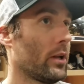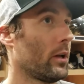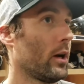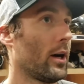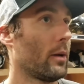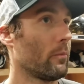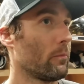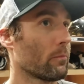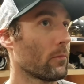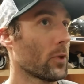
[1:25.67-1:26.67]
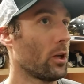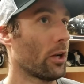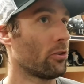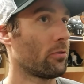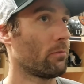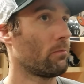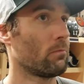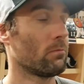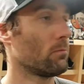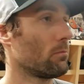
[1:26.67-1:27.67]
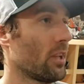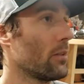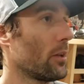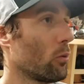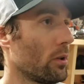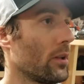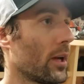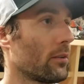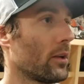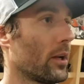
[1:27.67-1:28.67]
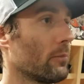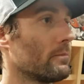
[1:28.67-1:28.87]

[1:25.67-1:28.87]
And um, you know, I just didn't think we did that tonight.